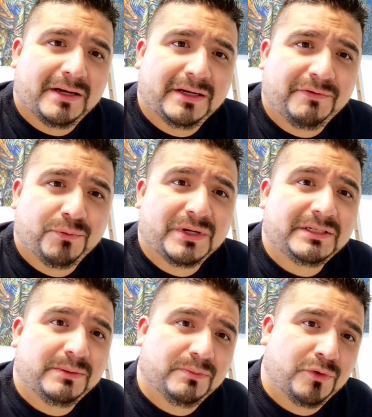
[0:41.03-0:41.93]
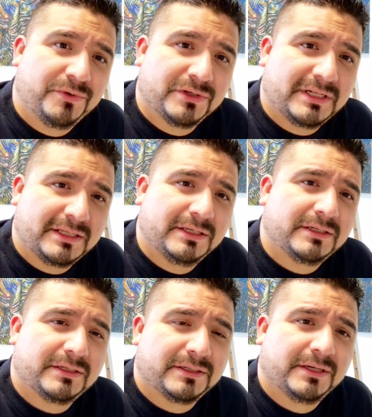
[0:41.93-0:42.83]
If you want to see more videos like
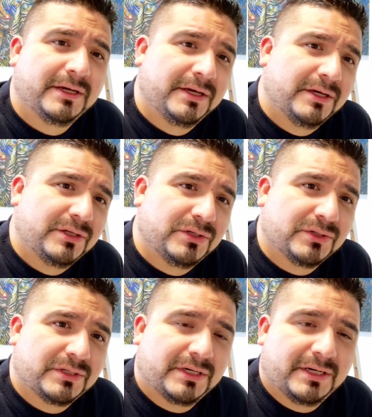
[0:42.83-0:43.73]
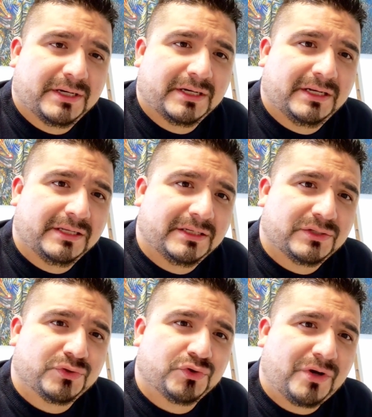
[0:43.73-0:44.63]
this, just click the
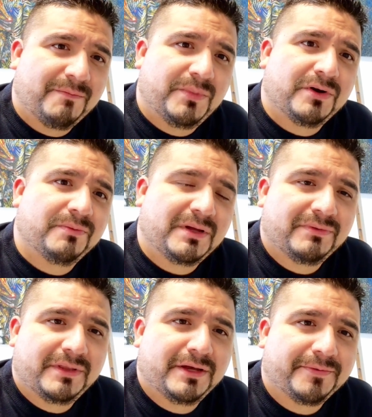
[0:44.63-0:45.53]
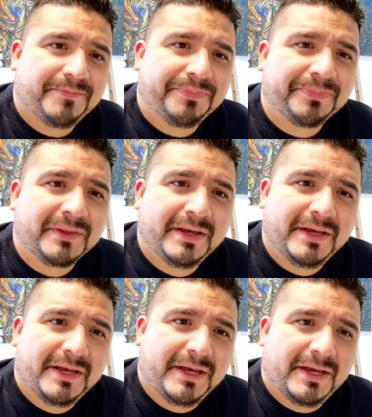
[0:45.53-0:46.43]
subscribe button down there,
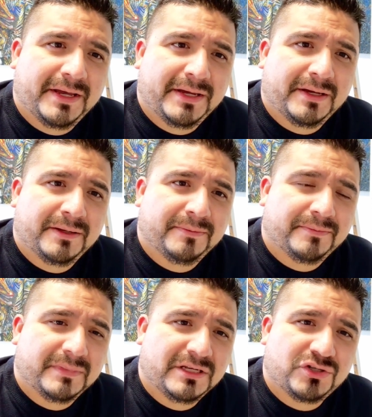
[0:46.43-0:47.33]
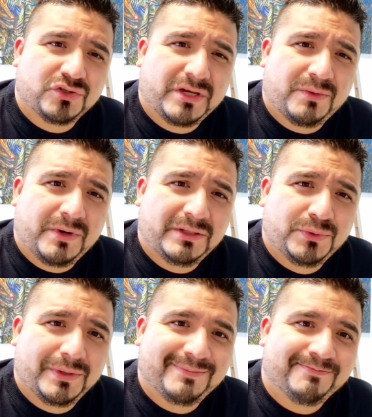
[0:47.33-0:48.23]
and let's just get right to it.